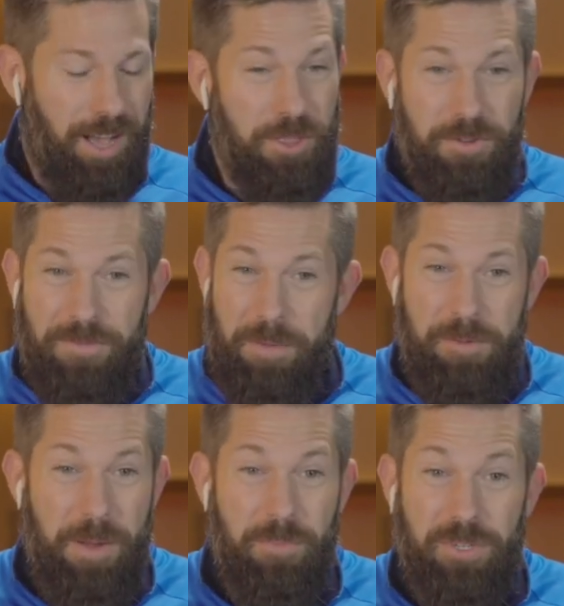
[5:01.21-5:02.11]
Other family
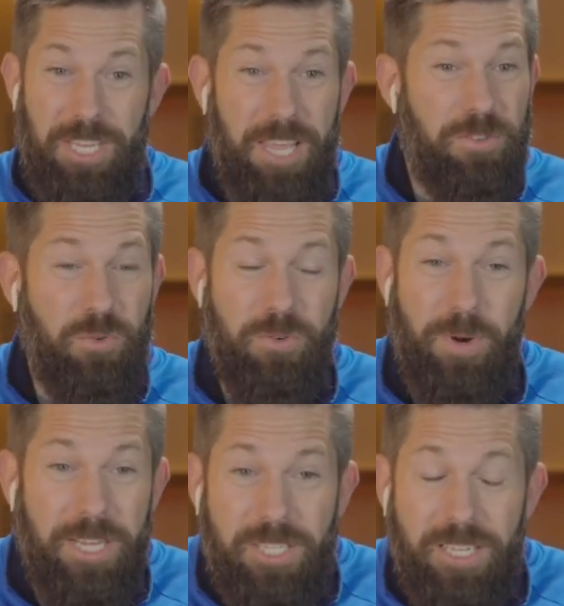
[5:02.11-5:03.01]
members, even
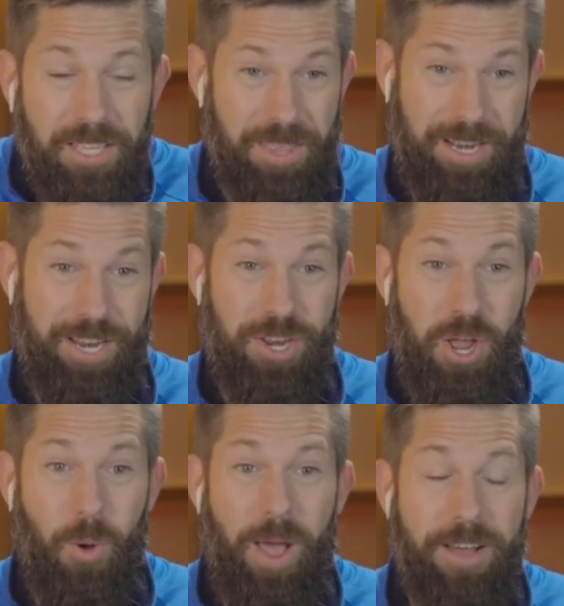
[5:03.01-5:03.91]
recently that I
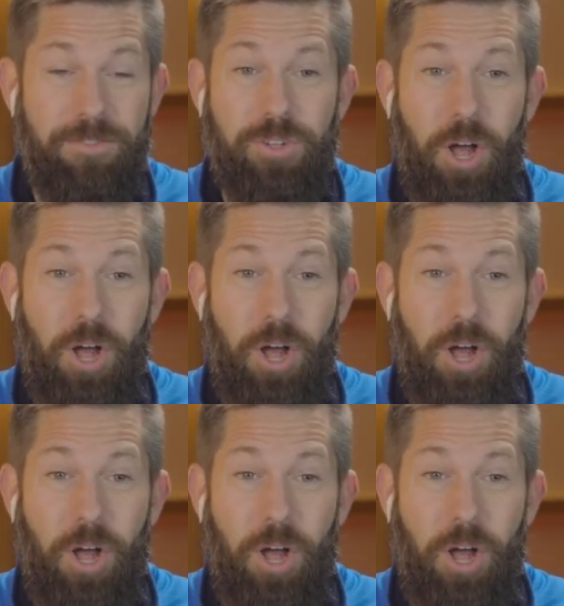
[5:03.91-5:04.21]
know, have